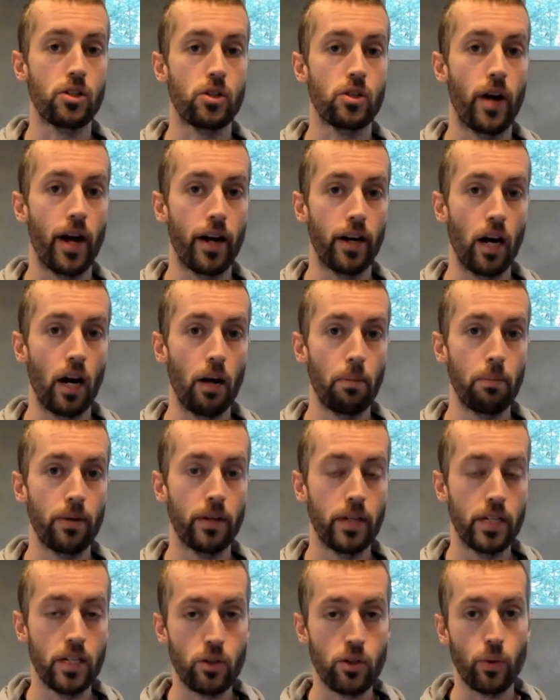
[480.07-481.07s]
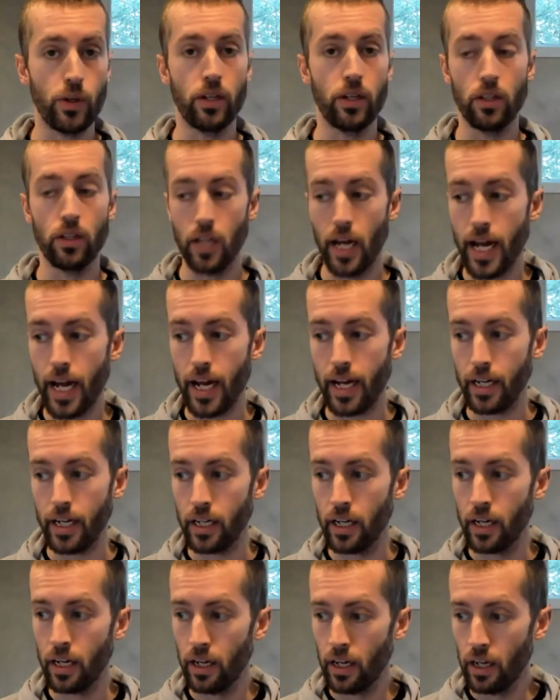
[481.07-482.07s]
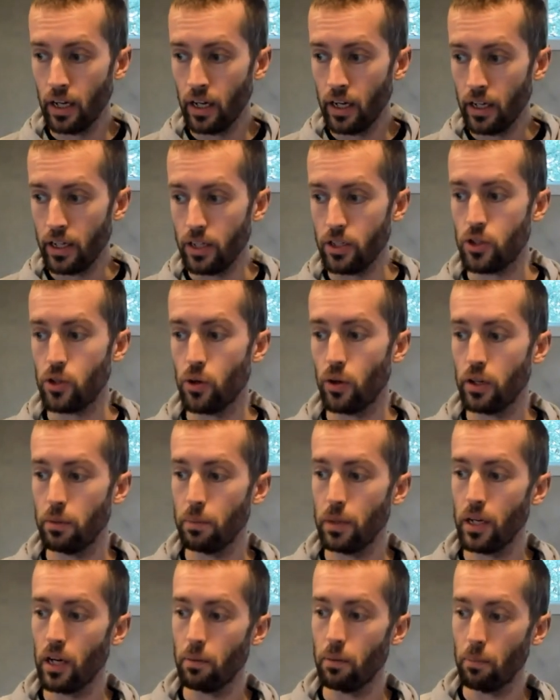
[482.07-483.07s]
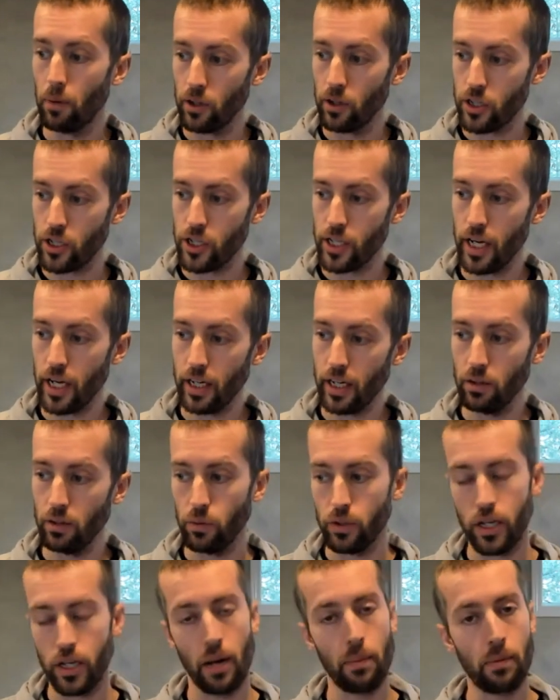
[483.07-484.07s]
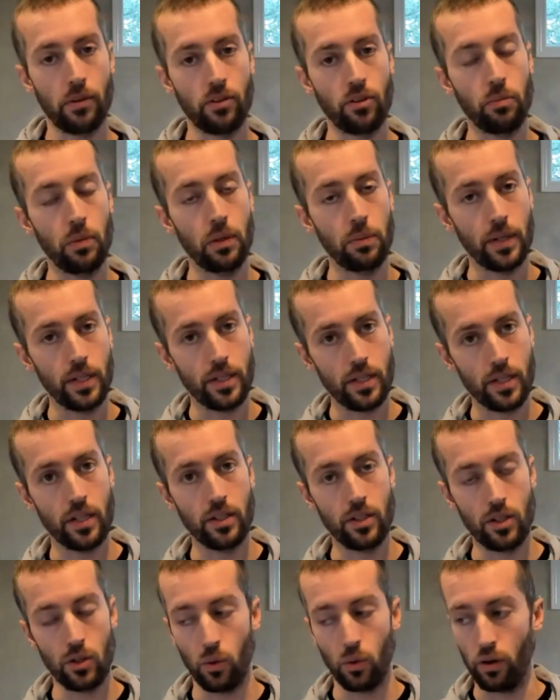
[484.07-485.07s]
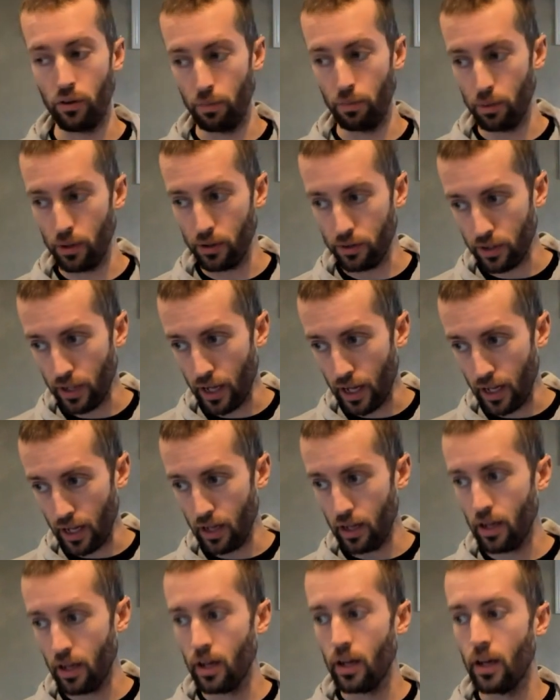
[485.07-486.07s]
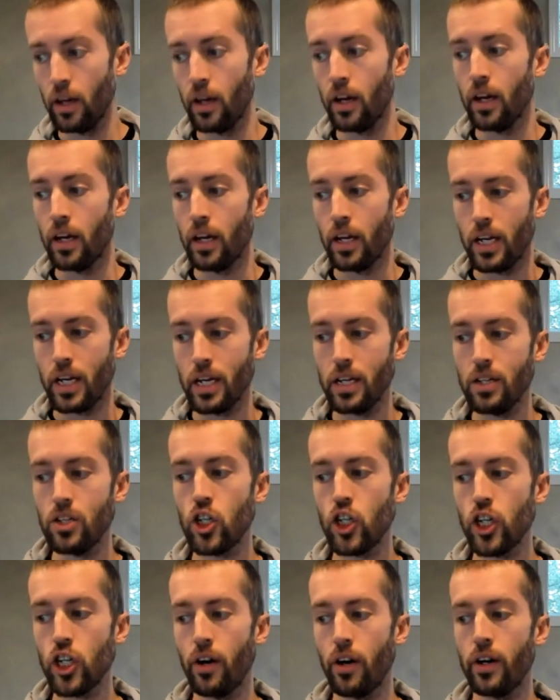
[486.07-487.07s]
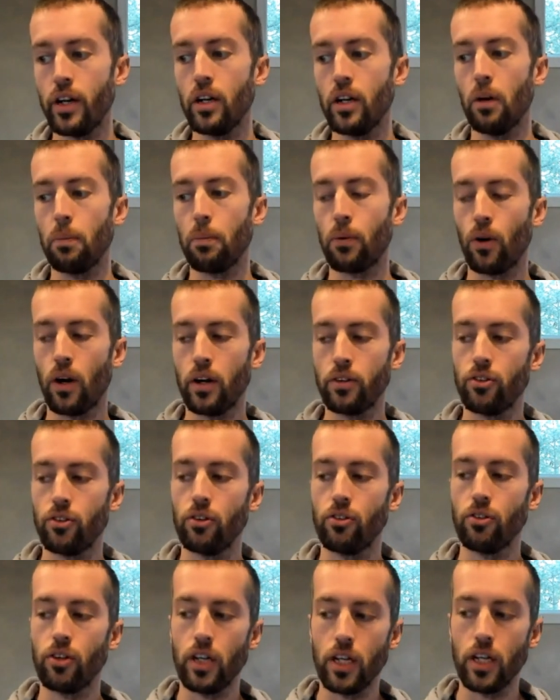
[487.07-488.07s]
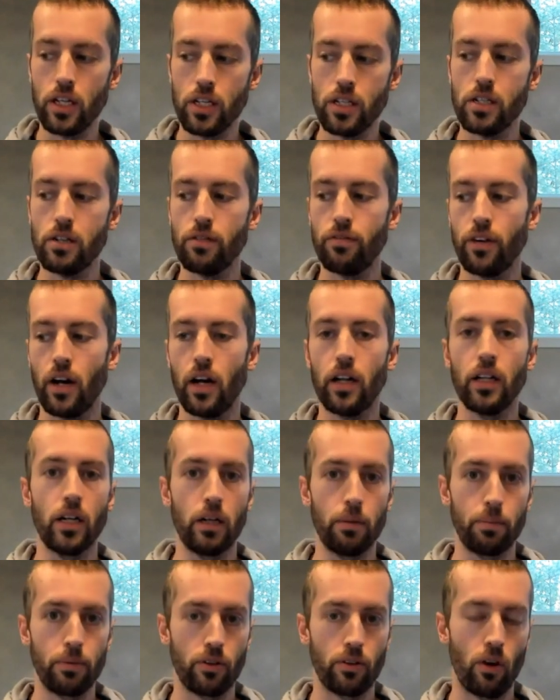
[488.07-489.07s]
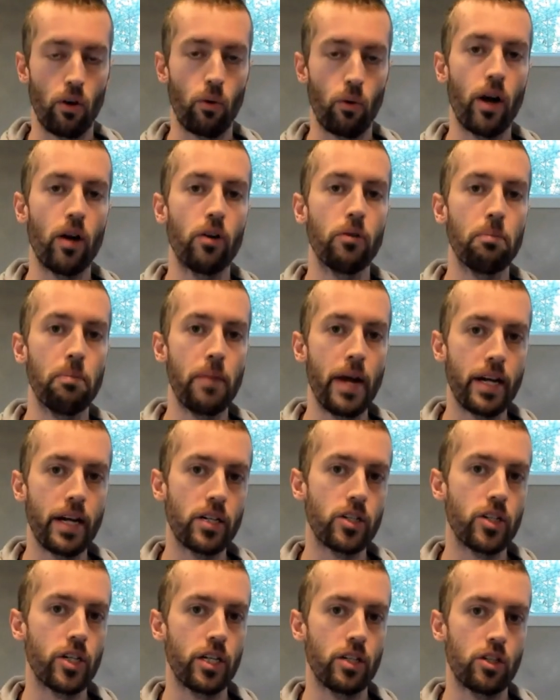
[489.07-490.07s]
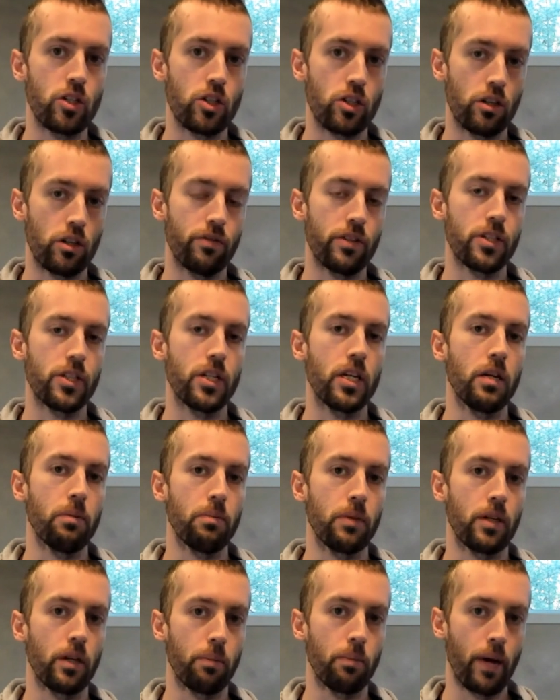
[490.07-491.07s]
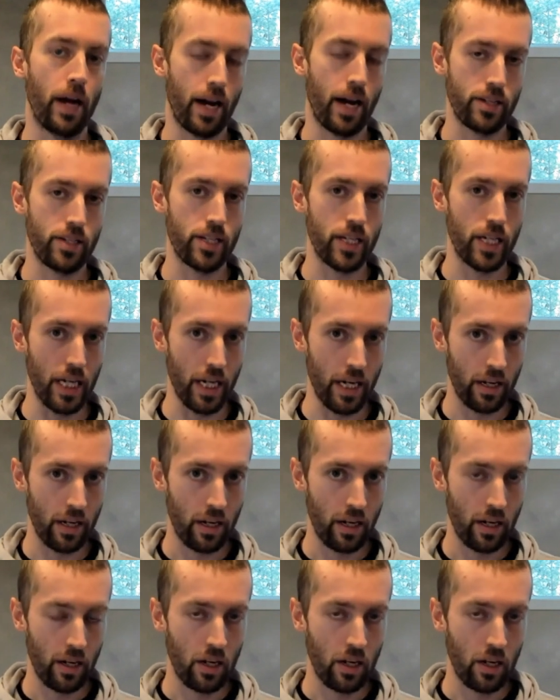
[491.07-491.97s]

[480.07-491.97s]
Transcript: to Stratoff, Israel Lang, is joining me on March 2nd, which happens to be my son's 12th birthday. He's sharing a process he's developed around managing service team capacity.